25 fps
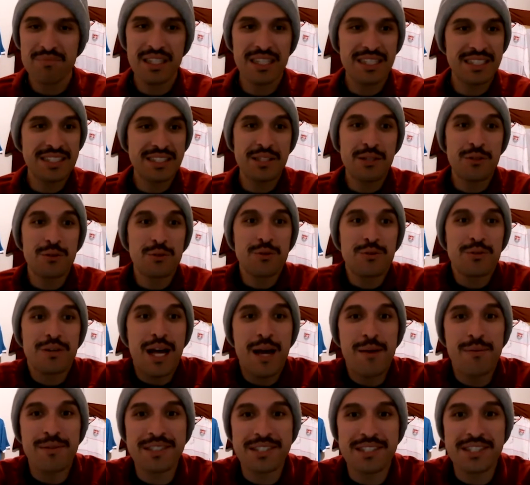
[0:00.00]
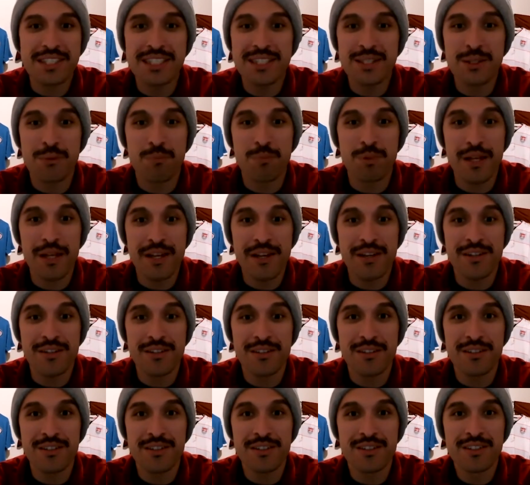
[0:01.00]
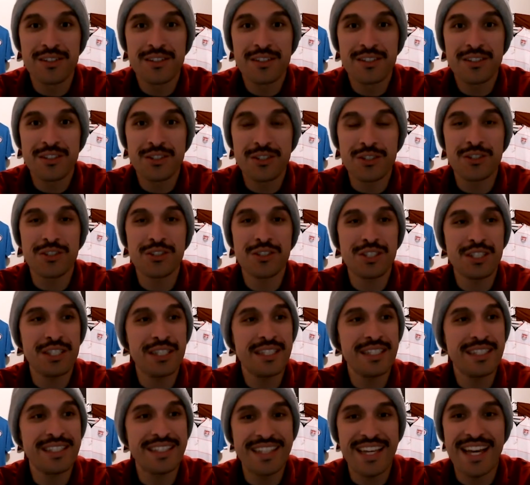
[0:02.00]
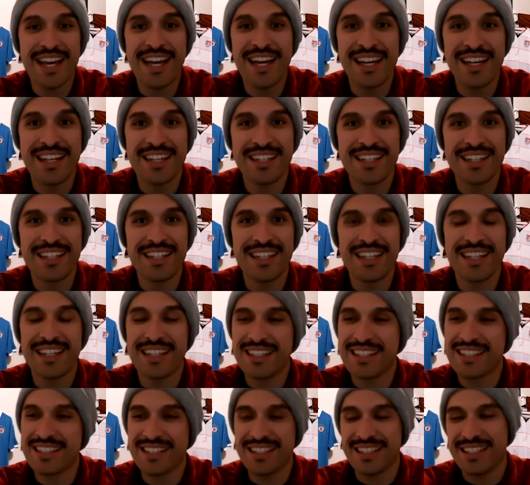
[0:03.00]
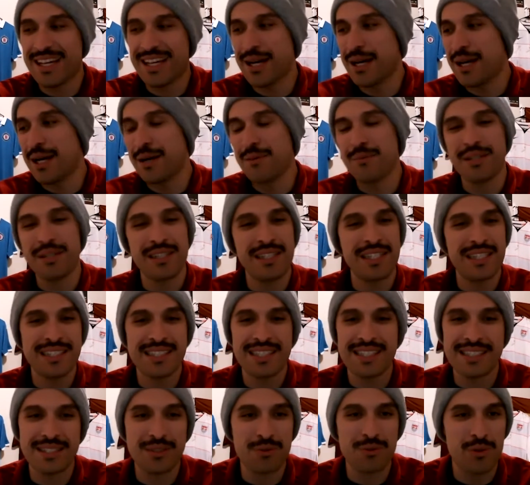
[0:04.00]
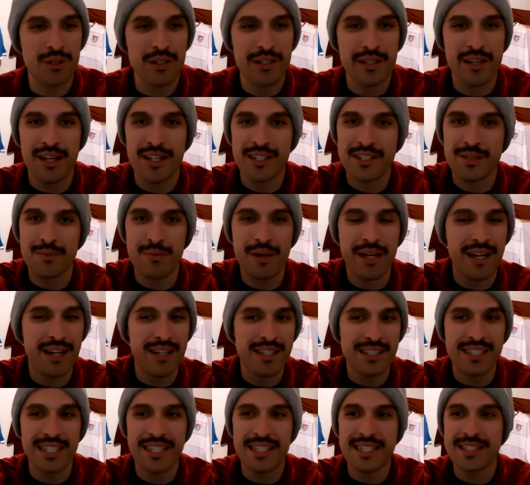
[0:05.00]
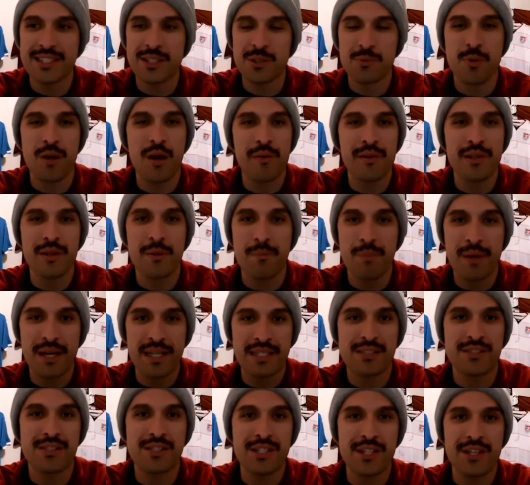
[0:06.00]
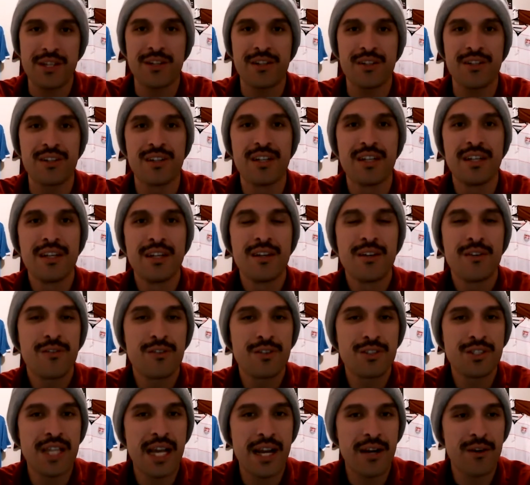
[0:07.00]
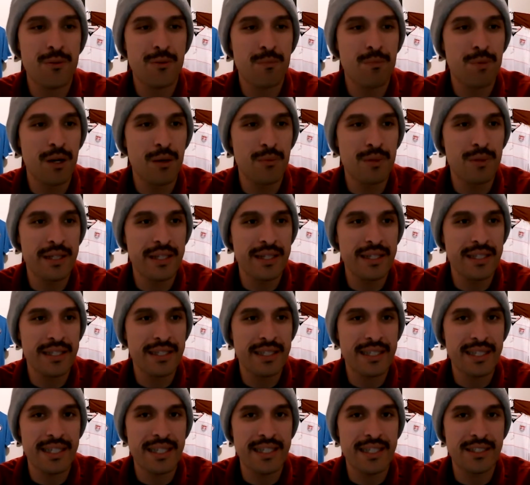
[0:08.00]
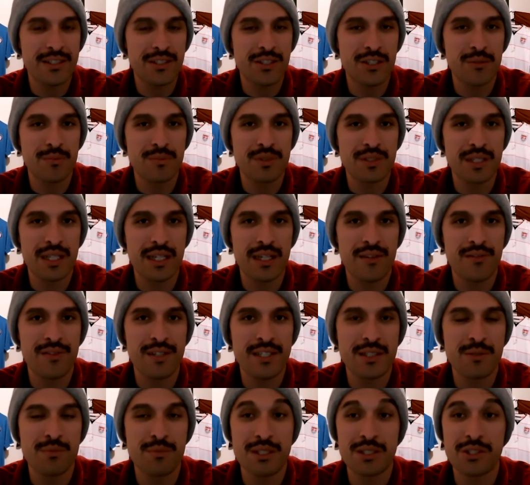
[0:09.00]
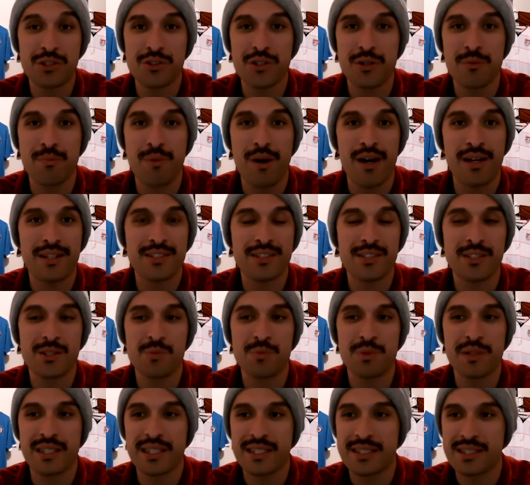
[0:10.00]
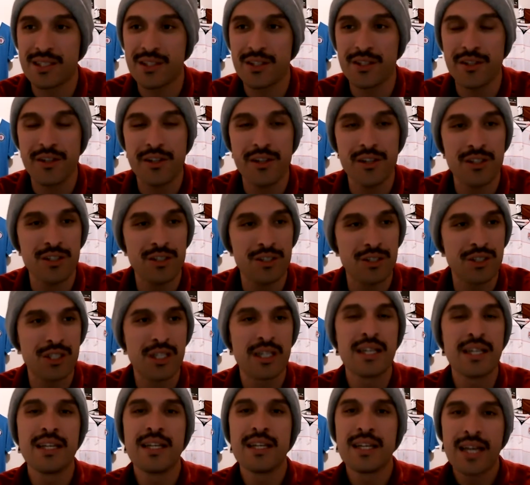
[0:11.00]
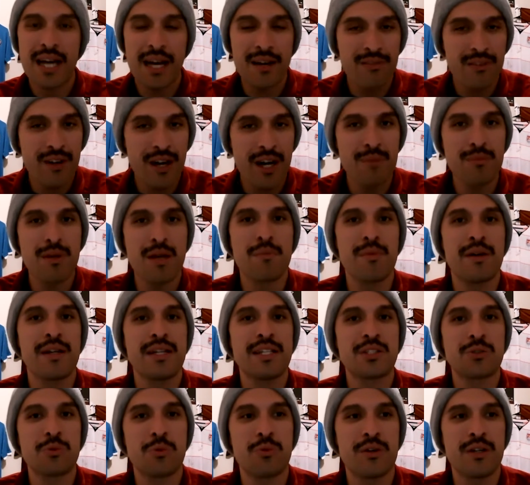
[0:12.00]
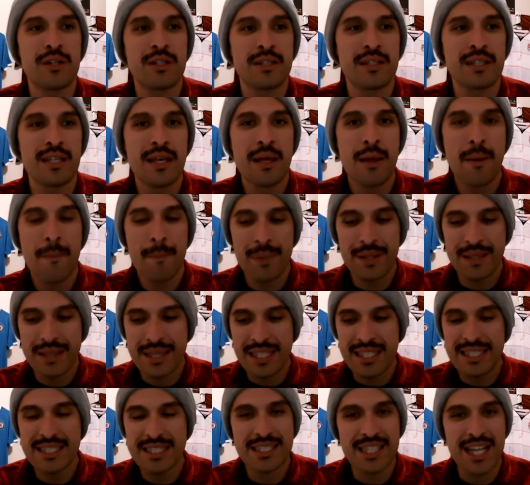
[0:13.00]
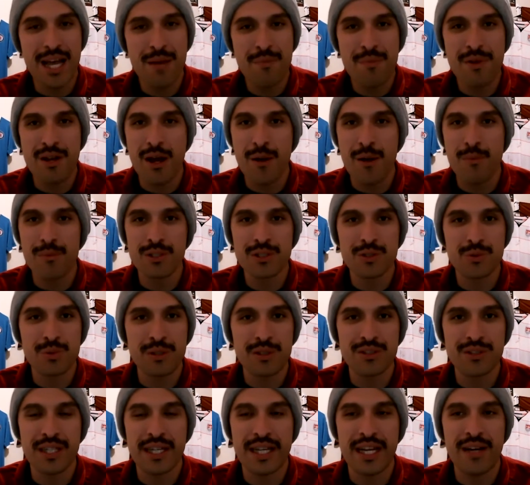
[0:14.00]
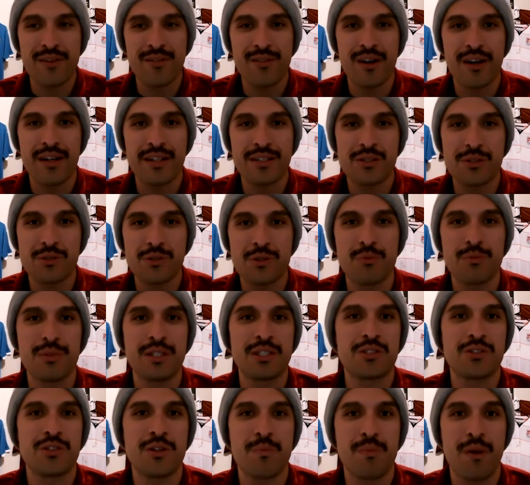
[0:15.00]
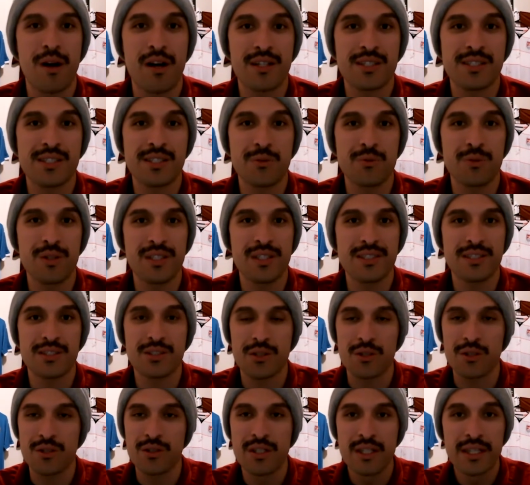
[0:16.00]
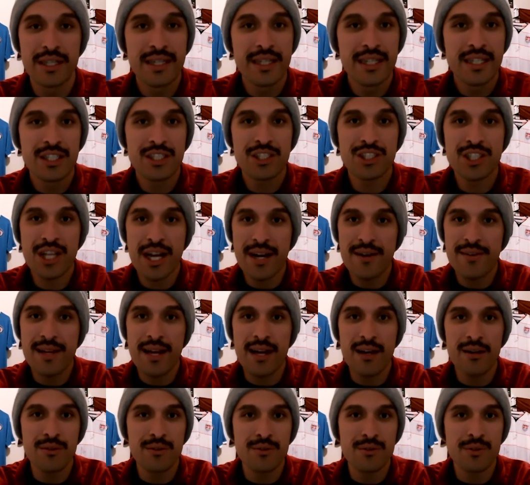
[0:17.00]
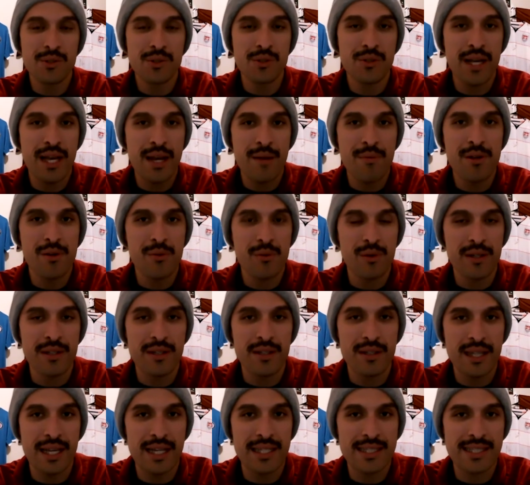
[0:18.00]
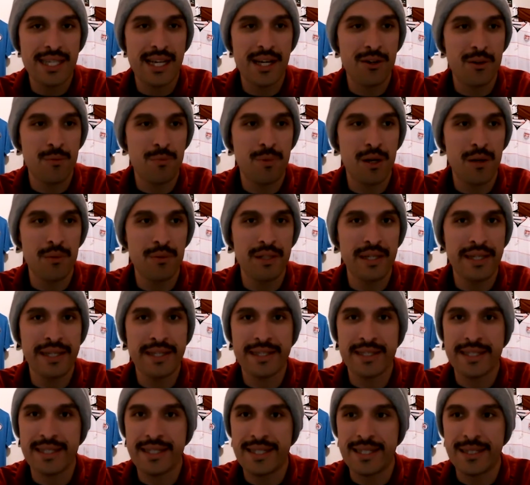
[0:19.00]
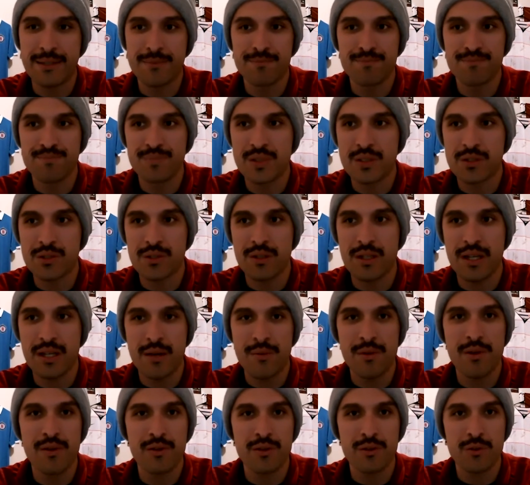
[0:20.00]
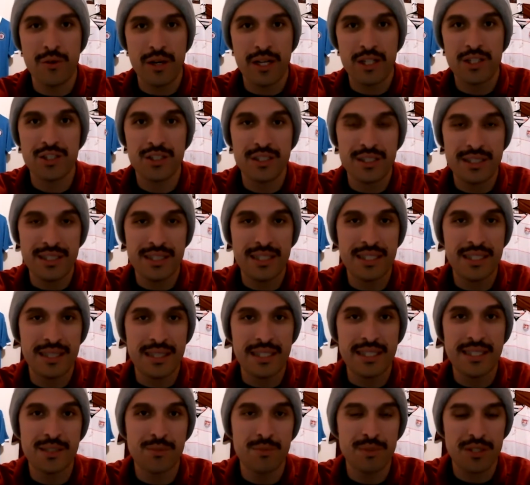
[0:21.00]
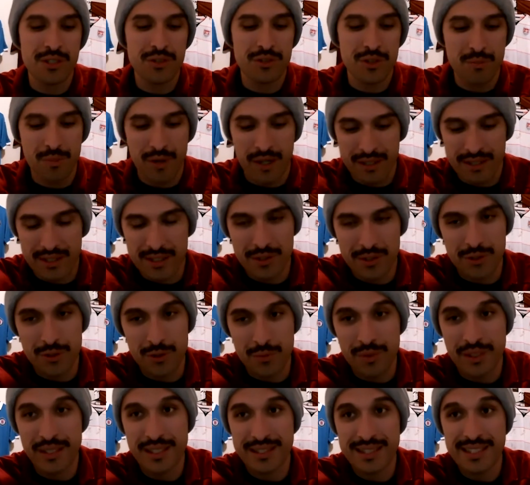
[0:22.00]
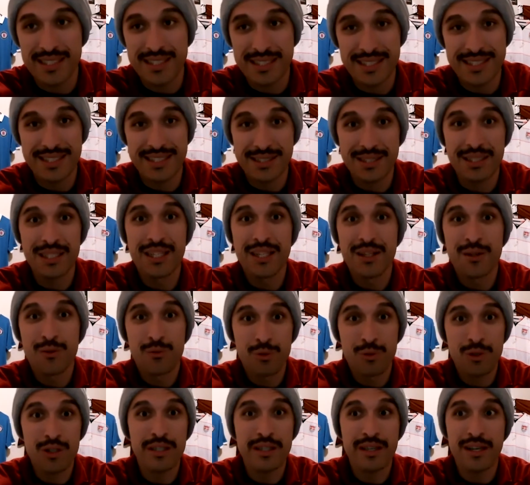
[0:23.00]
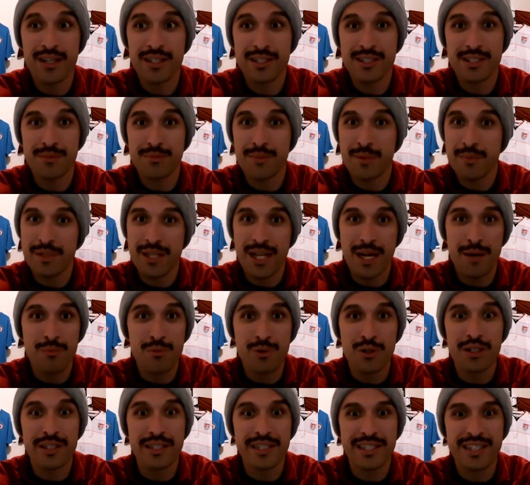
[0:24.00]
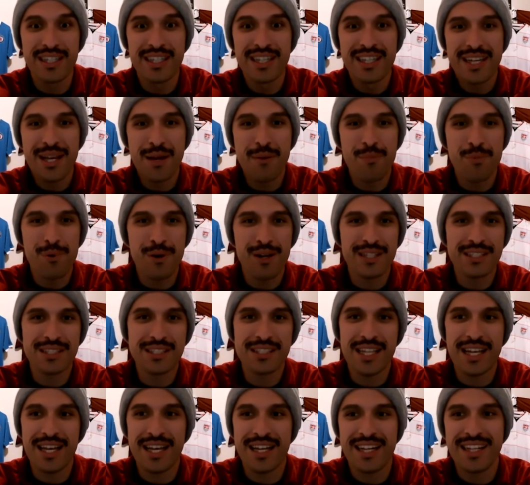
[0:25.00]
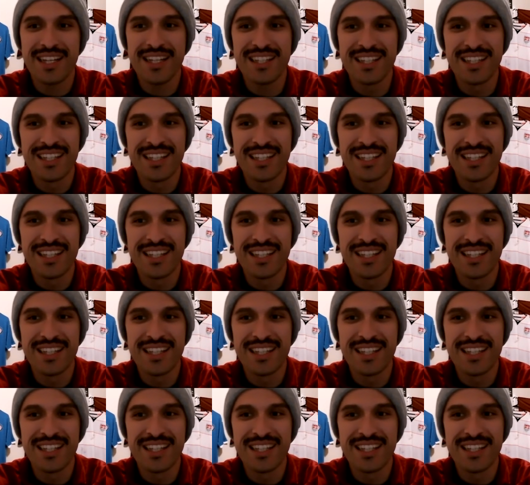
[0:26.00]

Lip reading: still haven't seen the player jersey yet. I mean, this is really awesome. I gotta say, this is probably the best year for Sac Republic in terms of these mystery boxes, because other years I've gotten my money's worth, but this time it almost feels like I've gotten 2 mystery boxes in one. So shout out to everyone at Sac Republic, to everyone who actually did these mystery boxes too, because this is really awesome. I mean, I'm really impressed at